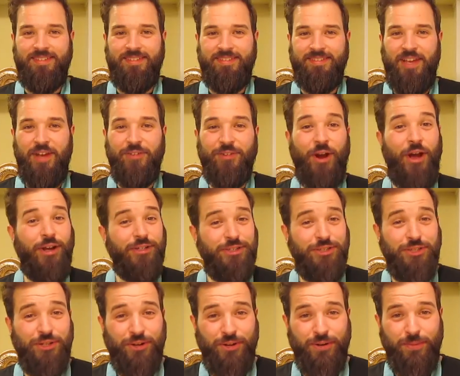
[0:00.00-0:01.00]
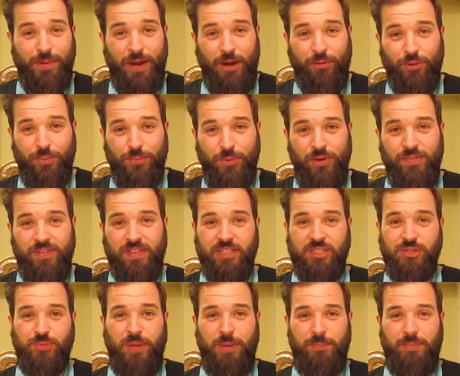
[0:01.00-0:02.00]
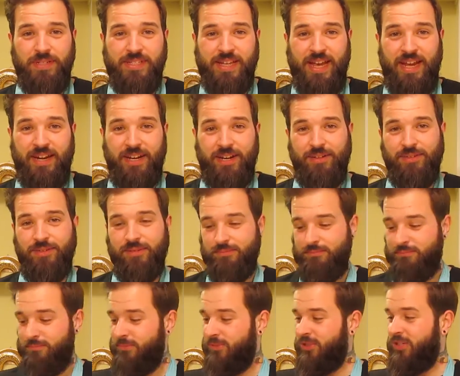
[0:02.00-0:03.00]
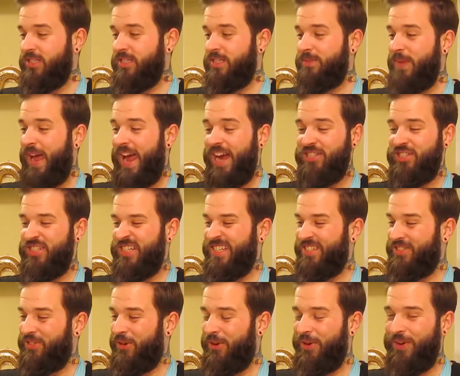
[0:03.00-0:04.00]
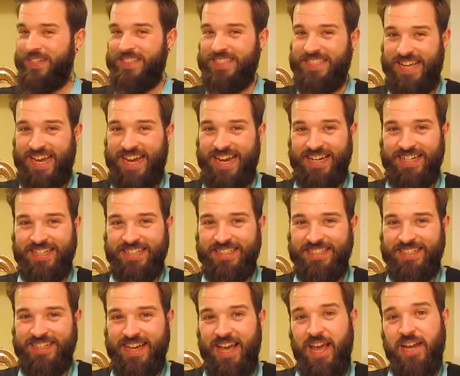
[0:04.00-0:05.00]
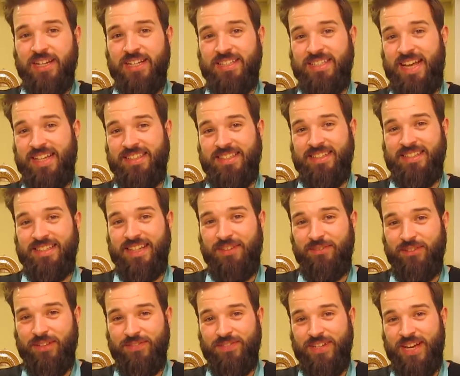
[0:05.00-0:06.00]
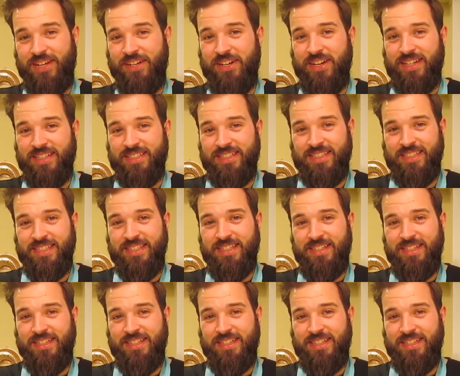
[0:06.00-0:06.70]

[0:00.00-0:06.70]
If you're unsure about removing the sweet potato, just smash it in its current state to test its level of doneness.